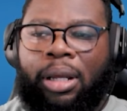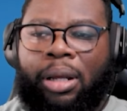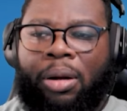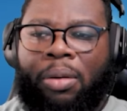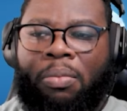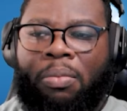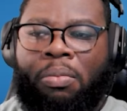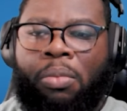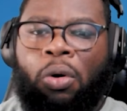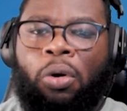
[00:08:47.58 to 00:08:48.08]

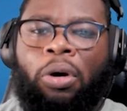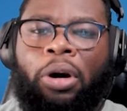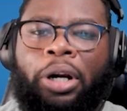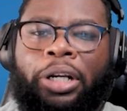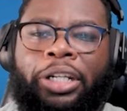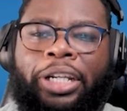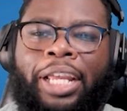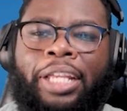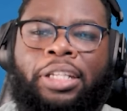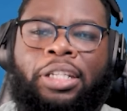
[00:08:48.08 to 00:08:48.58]
more
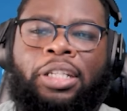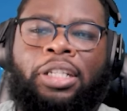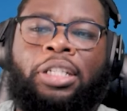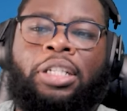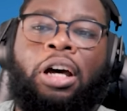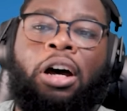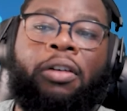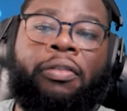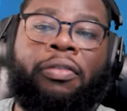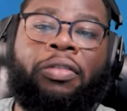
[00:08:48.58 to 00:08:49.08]
chances
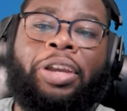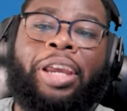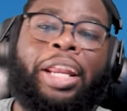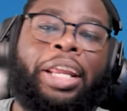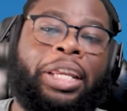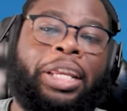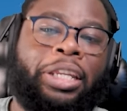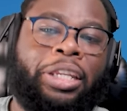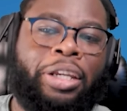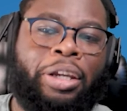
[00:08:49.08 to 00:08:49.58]
of
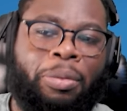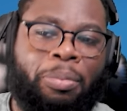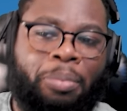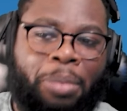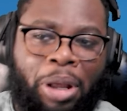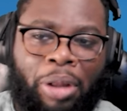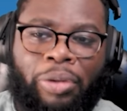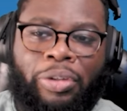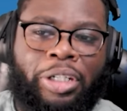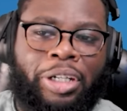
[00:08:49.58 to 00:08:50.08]
getting your
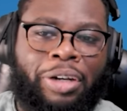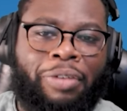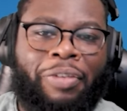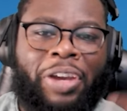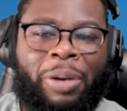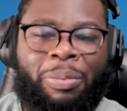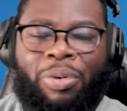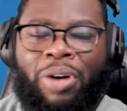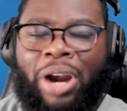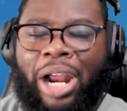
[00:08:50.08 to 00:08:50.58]
melts and your
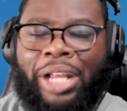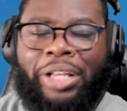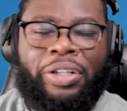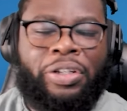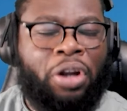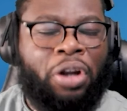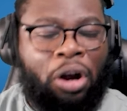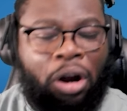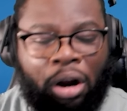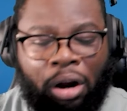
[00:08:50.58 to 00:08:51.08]
vaporizers
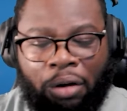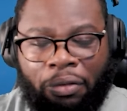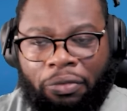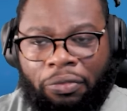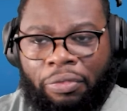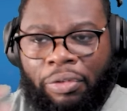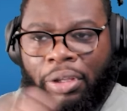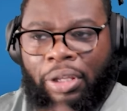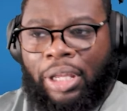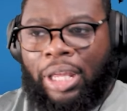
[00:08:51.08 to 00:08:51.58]

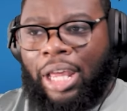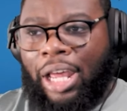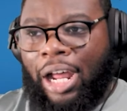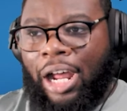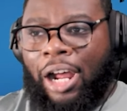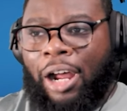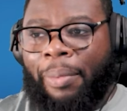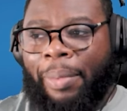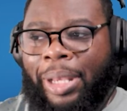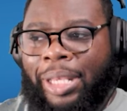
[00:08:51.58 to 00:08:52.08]
off
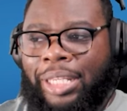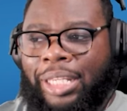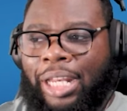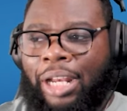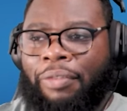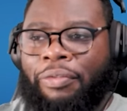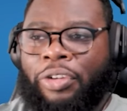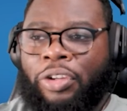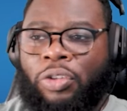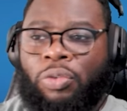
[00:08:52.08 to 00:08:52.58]
um, instead
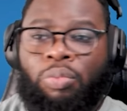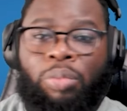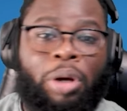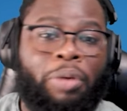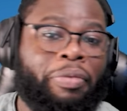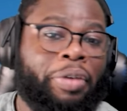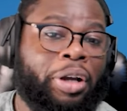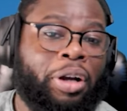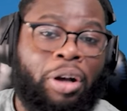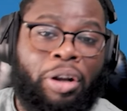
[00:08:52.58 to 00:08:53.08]
of just
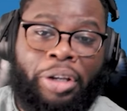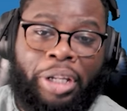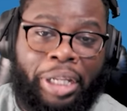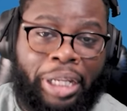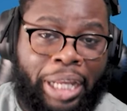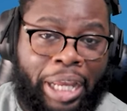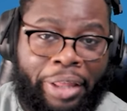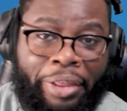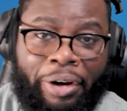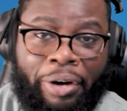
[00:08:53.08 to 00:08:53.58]
whiffing all
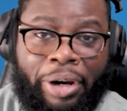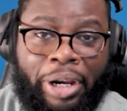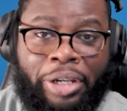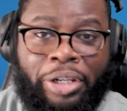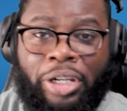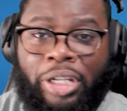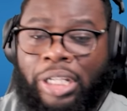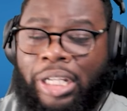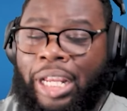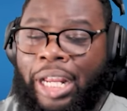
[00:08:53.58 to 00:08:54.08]
together and
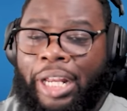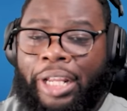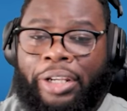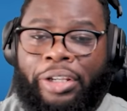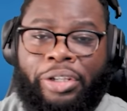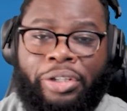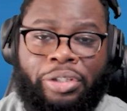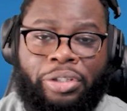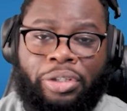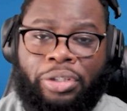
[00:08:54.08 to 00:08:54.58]
just getting
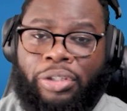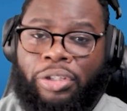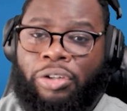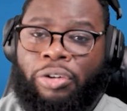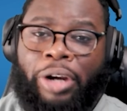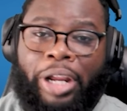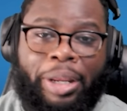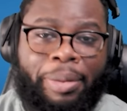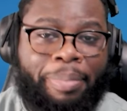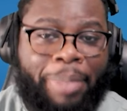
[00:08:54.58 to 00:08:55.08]
just a
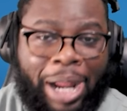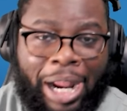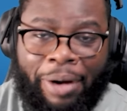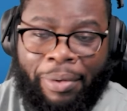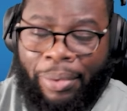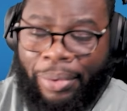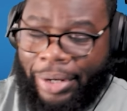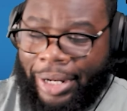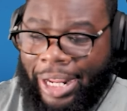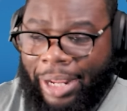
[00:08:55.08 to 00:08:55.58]
straight
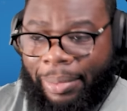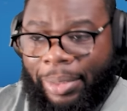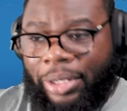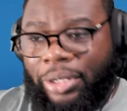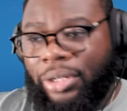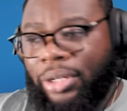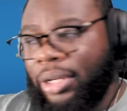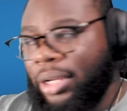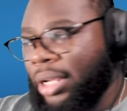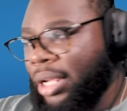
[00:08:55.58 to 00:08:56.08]
pyro damage.
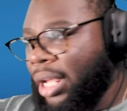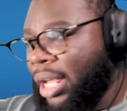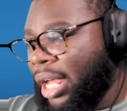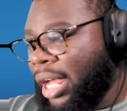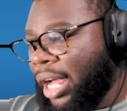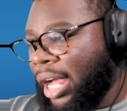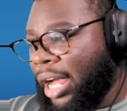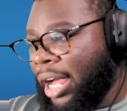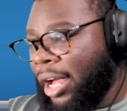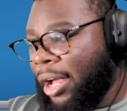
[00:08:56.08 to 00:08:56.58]

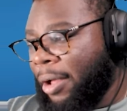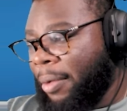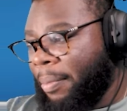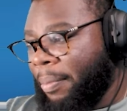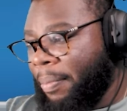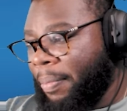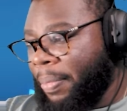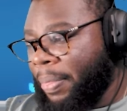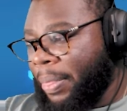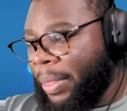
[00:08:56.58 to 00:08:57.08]

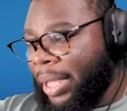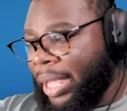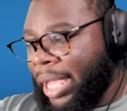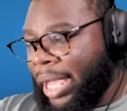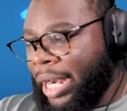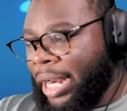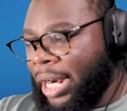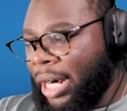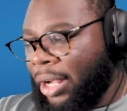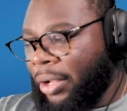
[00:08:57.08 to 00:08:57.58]
Um,
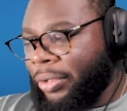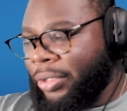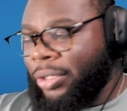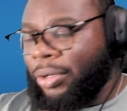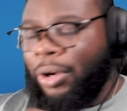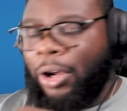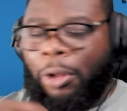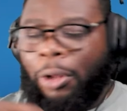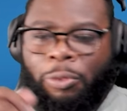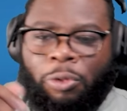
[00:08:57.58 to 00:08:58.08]
And it
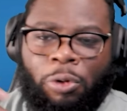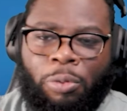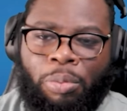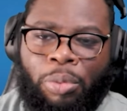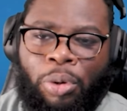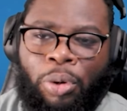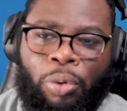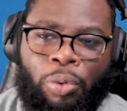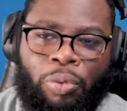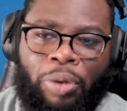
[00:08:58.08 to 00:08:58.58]
also helps
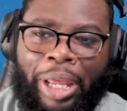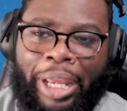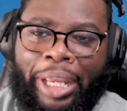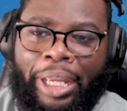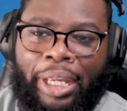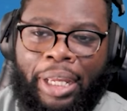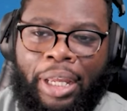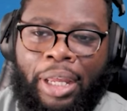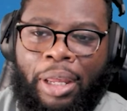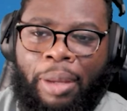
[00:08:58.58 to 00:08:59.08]
remove, like,
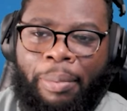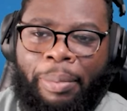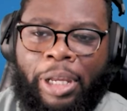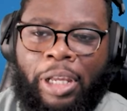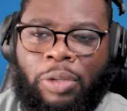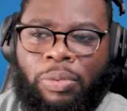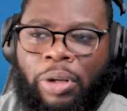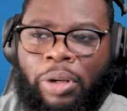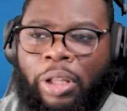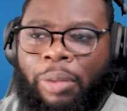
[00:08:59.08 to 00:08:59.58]

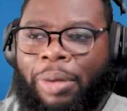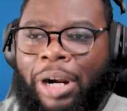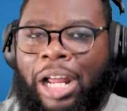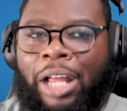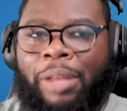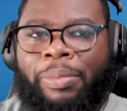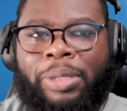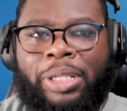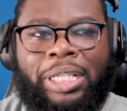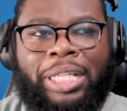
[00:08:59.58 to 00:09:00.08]
because one of the
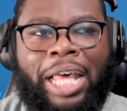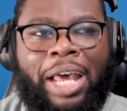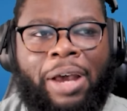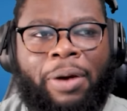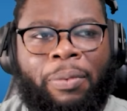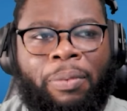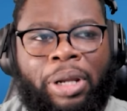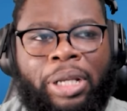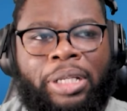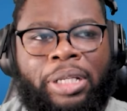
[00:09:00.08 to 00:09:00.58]
problems is that
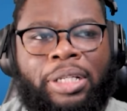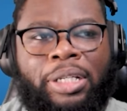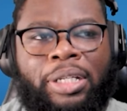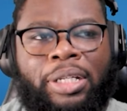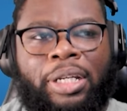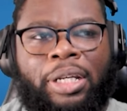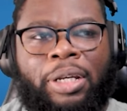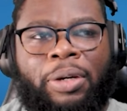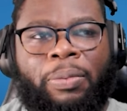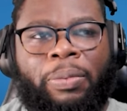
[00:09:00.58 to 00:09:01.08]
once
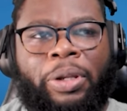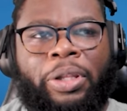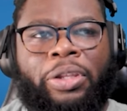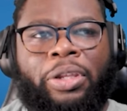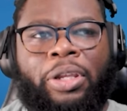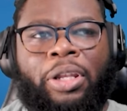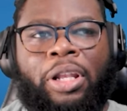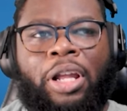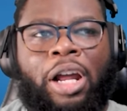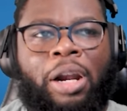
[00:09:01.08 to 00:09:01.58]
with
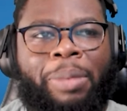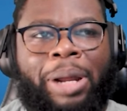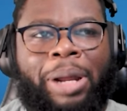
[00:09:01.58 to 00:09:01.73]
Yelan by